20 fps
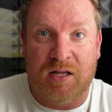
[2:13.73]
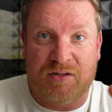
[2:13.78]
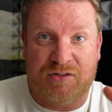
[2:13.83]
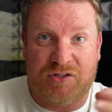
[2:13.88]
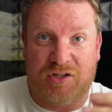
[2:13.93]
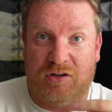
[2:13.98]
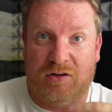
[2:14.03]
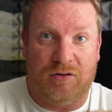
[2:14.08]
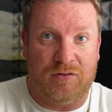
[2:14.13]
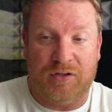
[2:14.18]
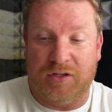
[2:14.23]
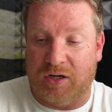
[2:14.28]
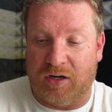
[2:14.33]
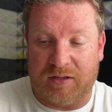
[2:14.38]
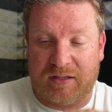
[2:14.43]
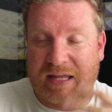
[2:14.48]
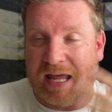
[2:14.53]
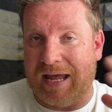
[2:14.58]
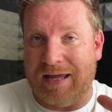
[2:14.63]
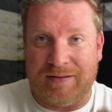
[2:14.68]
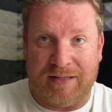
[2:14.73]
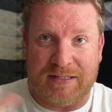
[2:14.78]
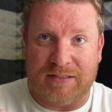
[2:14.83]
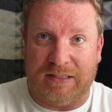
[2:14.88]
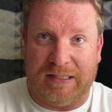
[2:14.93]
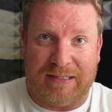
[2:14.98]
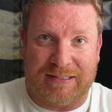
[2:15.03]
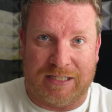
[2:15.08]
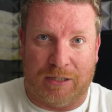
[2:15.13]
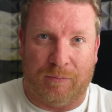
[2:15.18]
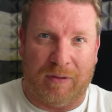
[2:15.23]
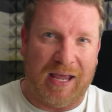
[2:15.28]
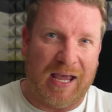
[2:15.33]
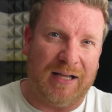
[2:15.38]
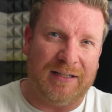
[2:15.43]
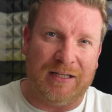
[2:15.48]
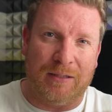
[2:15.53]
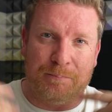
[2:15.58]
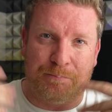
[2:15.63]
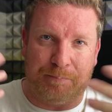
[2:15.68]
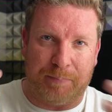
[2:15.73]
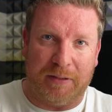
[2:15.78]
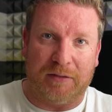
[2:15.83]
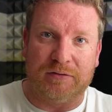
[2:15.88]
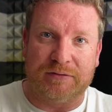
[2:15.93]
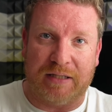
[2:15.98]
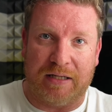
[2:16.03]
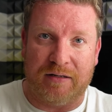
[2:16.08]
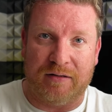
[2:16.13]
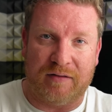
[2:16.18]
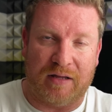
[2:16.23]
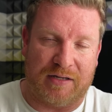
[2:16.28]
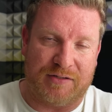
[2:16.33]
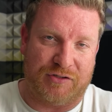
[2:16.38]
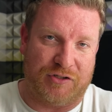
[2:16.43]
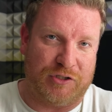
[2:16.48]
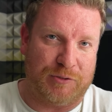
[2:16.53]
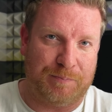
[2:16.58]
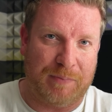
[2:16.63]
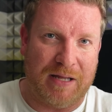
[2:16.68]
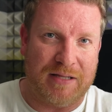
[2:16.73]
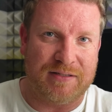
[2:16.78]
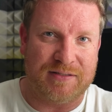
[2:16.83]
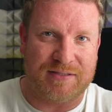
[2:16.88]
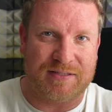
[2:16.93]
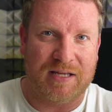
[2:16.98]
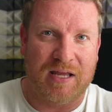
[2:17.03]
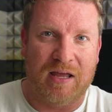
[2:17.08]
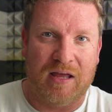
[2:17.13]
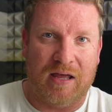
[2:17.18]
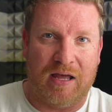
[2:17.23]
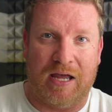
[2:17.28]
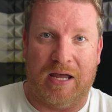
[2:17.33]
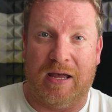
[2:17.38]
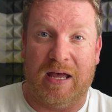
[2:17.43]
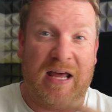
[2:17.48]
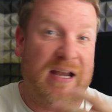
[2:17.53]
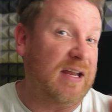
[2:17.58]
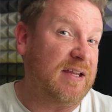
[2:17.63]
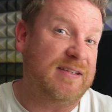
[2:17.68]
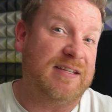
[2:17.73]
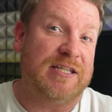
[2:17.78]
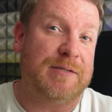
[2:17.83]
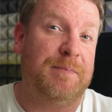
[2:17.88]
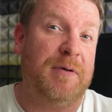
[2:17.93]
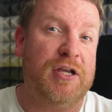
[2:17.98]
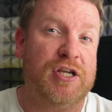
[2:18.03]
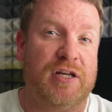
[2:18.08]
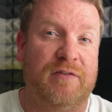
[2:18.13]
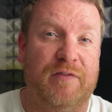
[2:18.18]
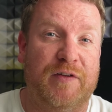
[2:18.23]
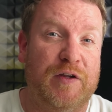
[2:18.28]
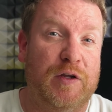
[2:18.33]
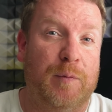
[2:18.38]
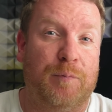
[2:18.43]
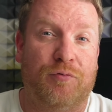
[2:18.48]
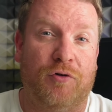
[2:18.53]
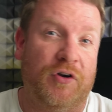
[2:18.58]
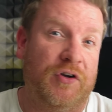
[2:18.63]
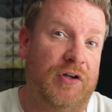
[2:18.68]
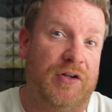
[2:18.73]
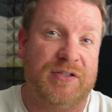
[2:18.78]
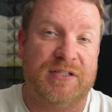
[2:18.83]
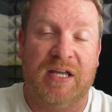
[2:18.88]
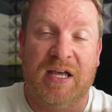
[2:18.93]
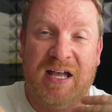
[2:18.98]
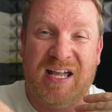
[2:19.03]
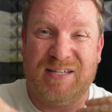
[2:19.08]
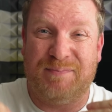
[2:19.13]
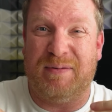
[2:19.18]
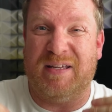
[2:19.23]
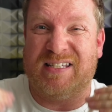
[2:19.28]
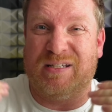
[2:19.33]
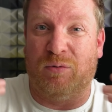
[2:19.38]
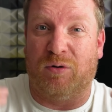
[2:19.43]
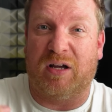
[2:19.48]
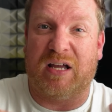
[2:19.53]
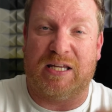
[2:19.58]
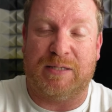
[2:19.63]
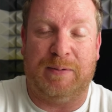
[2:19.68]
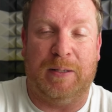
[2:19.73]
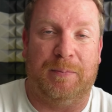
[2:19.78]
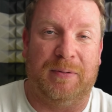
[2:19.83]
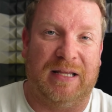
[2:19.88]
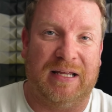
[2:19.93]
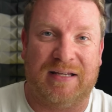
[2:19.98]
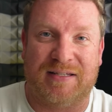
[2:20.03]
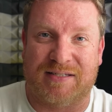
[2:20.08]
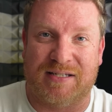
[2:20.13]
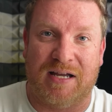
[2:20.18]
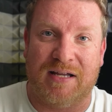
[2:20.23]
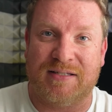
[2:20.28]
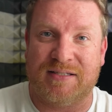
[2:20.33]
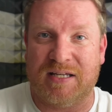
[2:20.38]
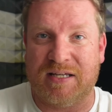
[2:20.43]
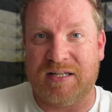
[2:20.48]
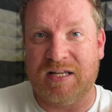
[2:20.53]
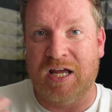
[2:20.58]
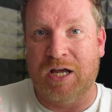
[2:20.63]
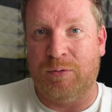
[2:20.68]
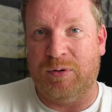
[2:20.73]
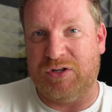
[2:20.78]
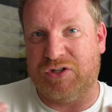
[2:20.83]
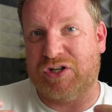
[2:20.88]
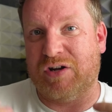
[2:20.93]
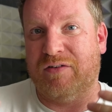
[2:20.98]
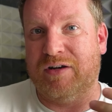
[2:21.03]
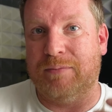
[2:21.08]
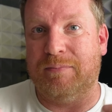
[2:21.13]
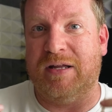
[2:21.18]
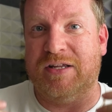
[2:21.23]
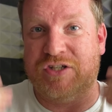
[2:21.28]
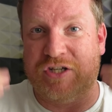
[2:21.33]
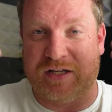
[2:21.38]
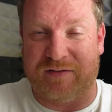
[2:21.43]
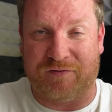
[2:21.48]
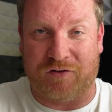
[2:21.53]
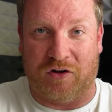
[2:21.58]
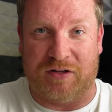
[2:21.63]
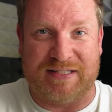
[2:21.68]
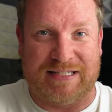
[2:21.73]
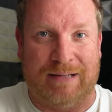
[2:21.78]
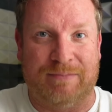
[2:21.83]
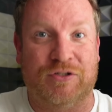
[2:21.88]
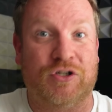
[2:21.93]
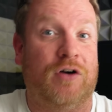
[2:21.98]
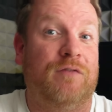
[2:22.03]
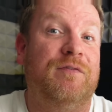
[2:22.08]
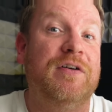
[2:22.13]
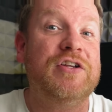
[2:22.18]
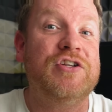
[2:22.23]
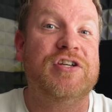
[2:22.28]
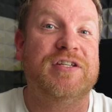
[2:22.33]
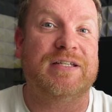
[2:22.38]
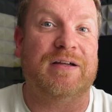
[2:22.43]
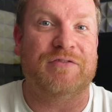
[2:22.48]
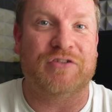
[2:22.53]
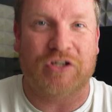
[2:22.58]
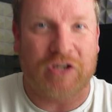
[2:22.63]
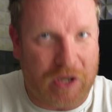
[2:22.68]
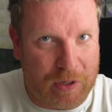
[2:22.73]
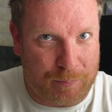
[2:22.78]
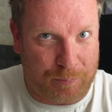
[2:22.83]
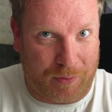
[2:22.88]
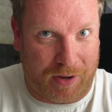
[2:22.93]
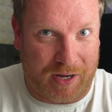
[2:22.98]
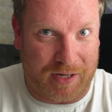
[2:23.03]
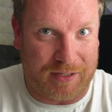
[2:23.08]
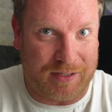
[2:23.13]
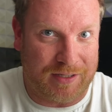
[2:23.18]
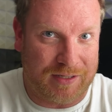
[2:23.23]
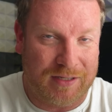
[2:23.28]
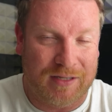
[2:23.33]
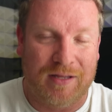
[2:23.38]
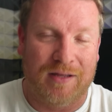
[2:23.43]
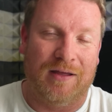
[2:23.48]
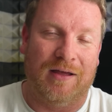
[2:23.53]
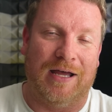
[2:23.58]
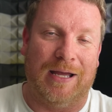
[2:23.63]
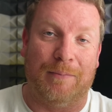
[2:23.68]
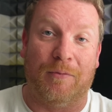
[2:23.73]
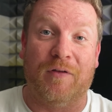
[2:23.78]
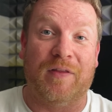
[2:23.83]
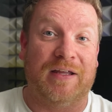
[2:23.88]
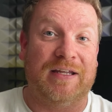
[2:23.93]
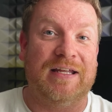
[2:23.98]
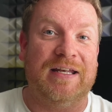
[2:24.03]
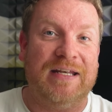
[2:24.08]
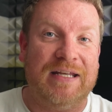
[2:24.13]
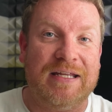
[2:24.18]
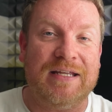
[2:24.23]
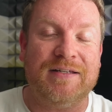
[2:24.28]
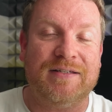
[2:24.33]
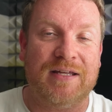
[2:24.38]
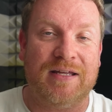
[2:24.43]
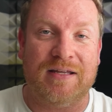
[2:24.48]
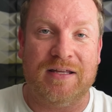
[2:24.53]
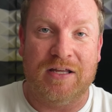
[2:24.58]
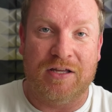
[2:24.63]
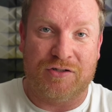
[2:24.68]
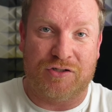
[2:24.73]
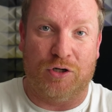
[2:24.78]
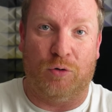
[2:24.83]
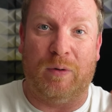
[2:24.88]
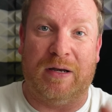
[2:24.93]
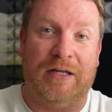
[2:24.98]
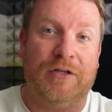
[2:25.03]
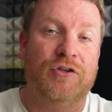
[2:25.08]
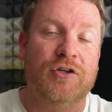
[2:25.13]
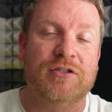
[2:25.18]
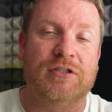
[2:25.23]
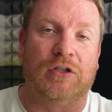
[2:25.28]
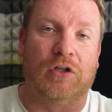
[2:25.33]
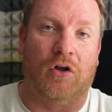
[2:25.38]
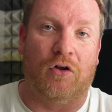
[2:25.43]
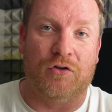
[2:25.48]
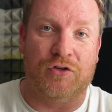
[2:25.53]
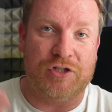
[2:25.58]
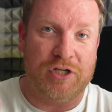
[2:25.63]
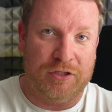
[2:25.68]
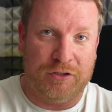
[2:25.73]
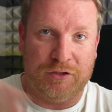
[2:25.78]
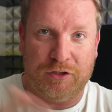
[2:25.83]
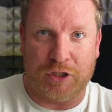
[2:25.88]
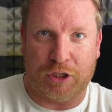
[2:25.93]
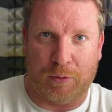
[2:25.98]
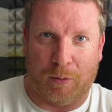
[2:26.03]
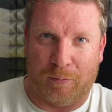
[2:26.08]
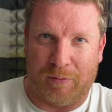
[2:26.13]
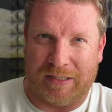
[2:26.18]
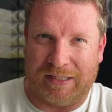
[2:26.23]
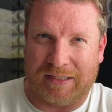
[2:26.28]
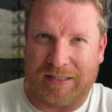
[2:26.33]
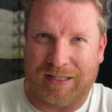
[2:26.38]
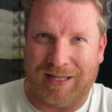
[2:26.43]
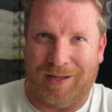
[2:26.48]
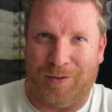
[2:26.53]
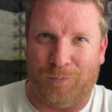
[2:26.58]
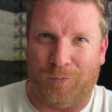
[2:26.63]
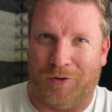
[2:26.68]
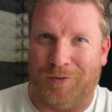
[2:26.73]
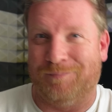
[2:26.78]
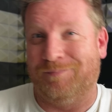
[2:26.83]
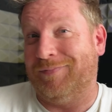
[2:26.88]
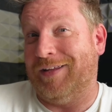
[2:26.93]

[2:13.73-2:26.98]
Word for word: So, you know, getting these leaks out early and building that suspense uh, and anticipation of the new product is basically what gets people excited, which generally means you've got time to convince yourself to go buy it um, or that you need it. So when it does launch, you go and get one.